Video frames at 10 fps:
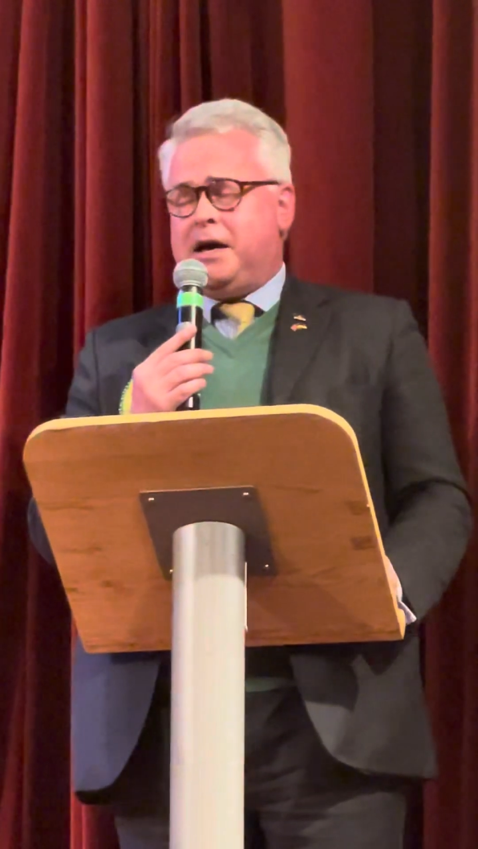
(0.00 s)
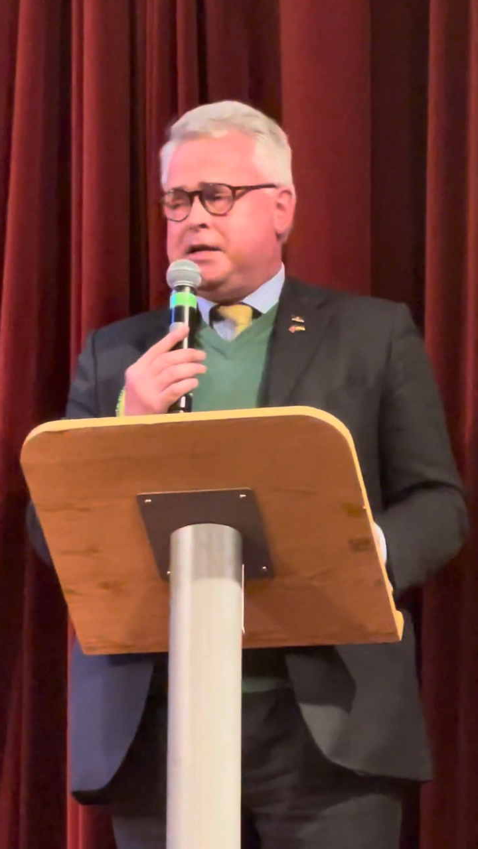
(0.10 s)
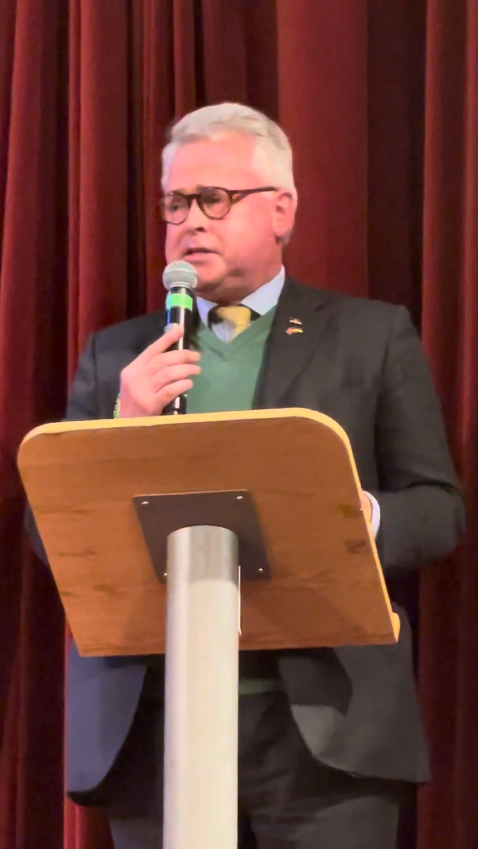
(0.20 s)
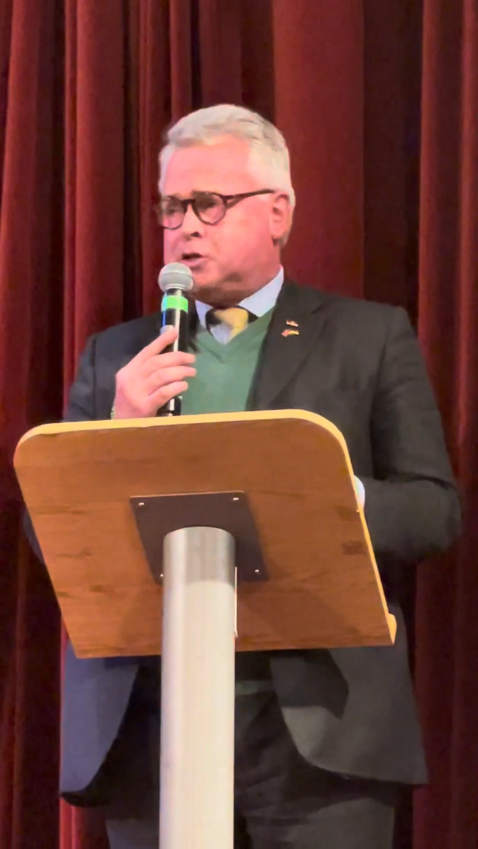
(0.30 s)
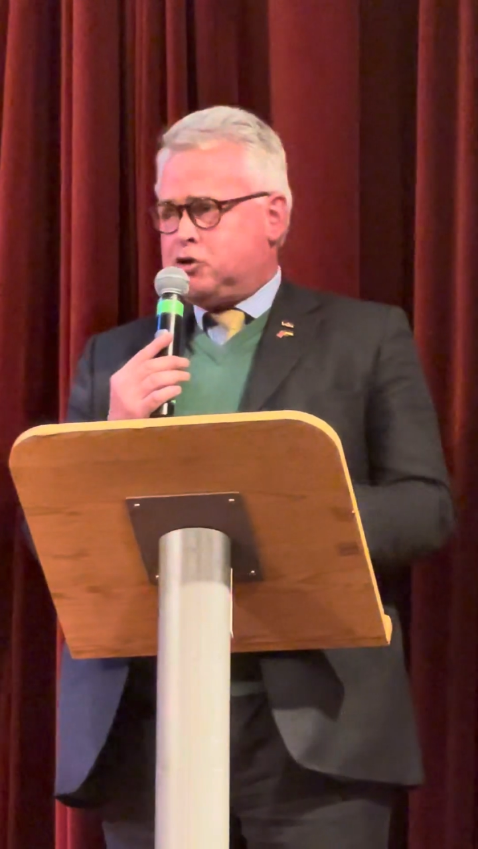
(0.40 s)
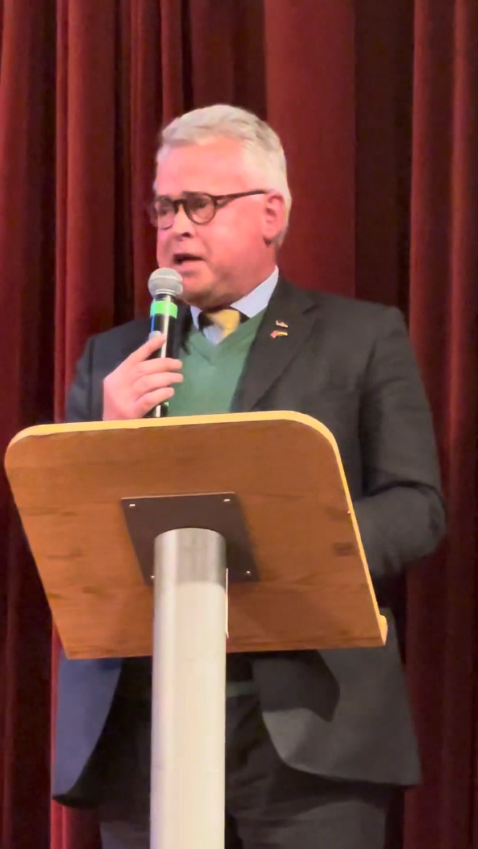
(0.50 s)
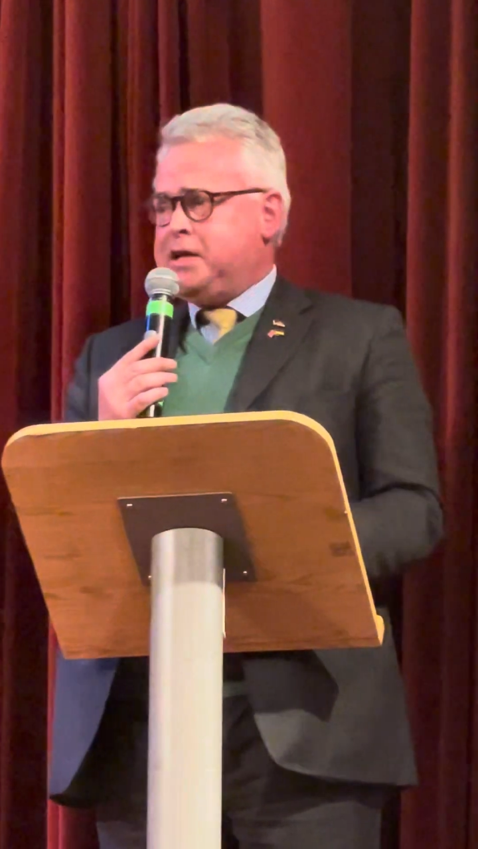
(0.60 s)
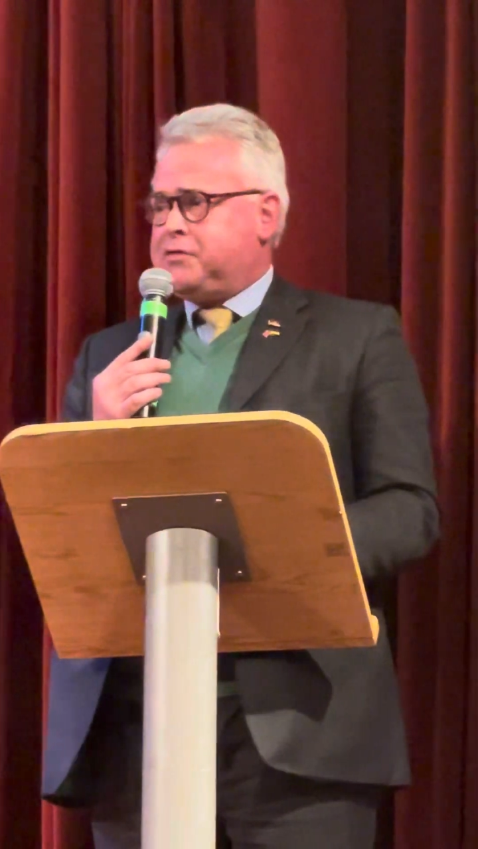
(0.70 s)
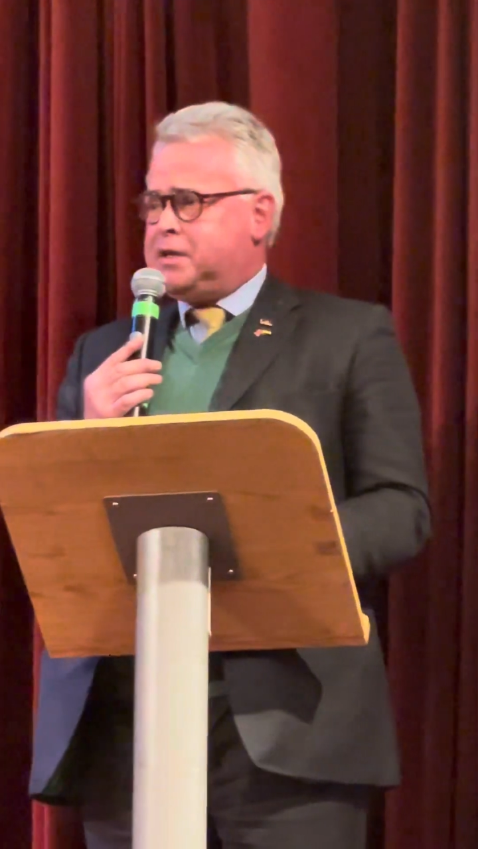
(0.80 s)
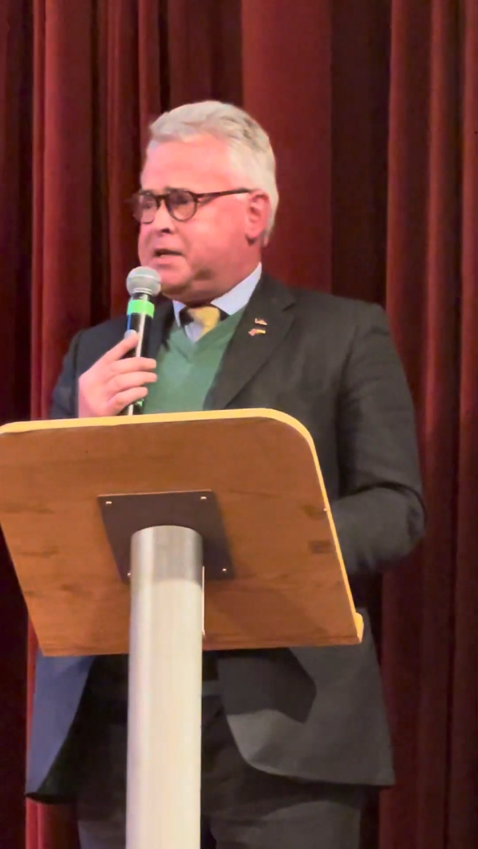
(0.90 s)
and it's
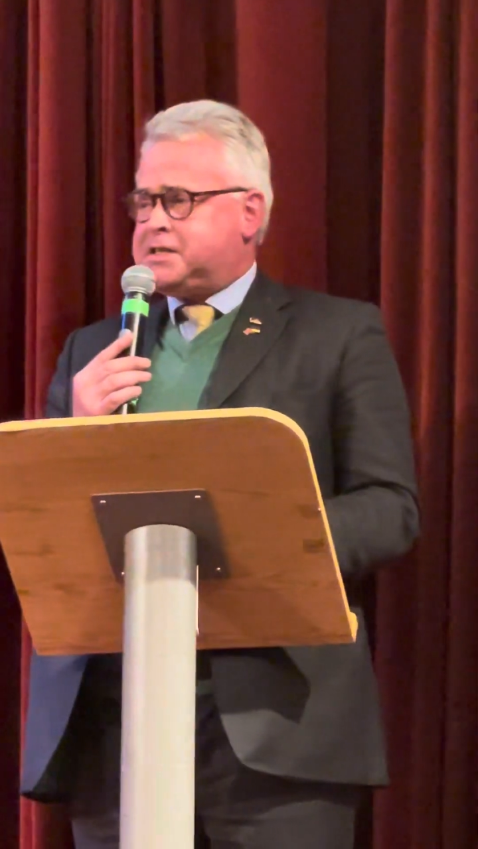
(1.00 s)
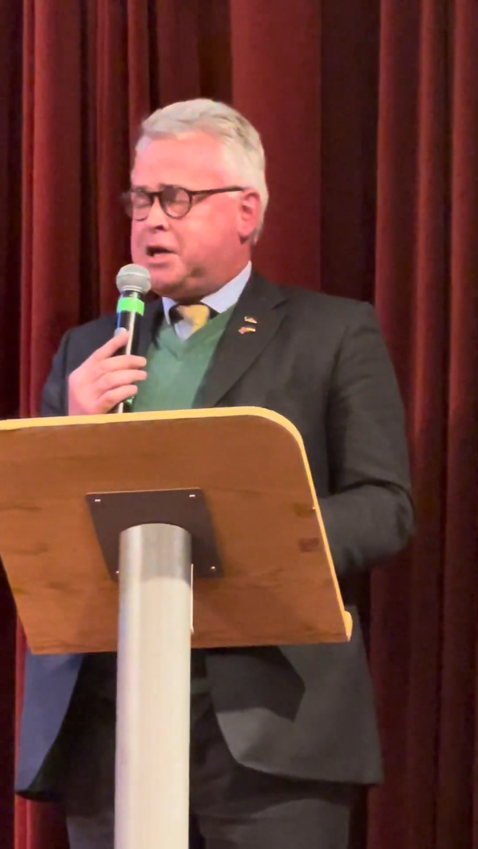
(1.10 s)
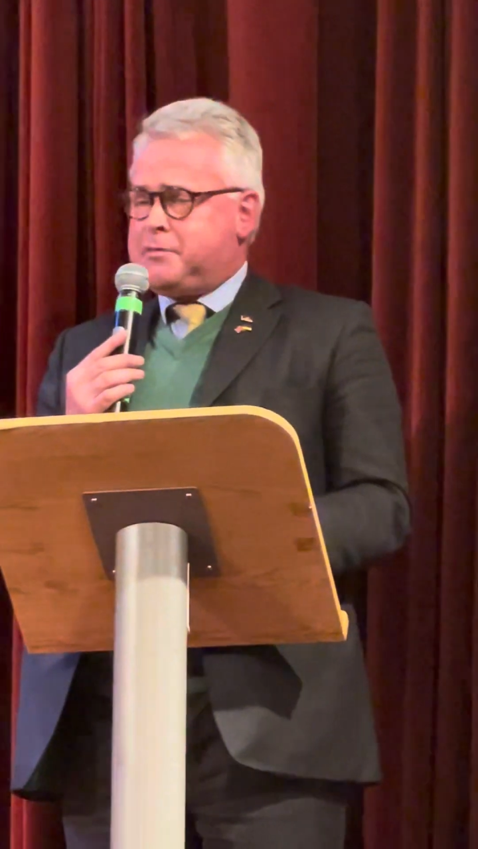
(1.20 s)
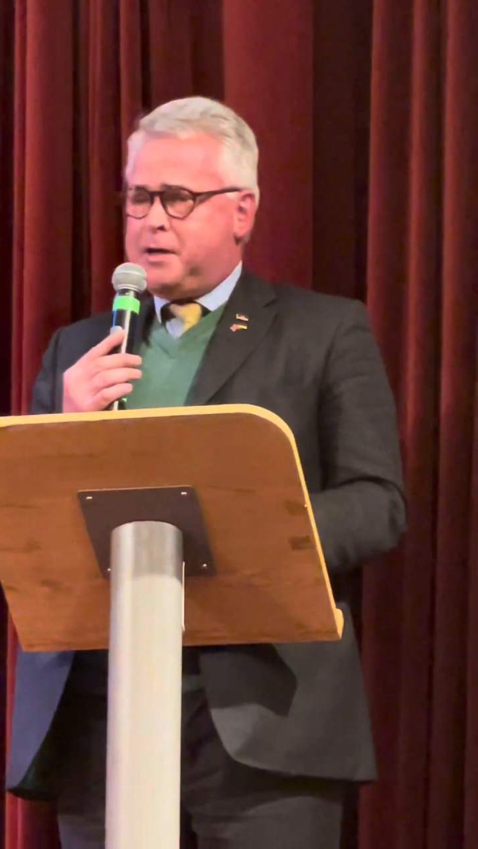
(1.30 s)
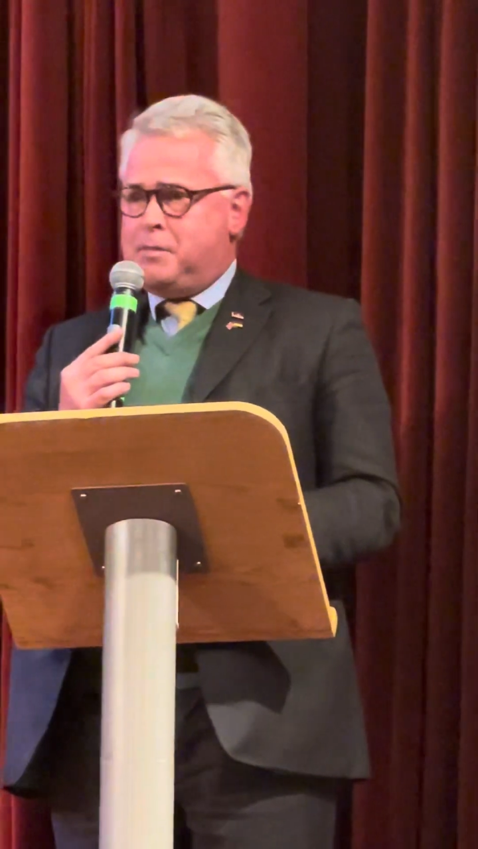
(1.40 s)
great that it's going to be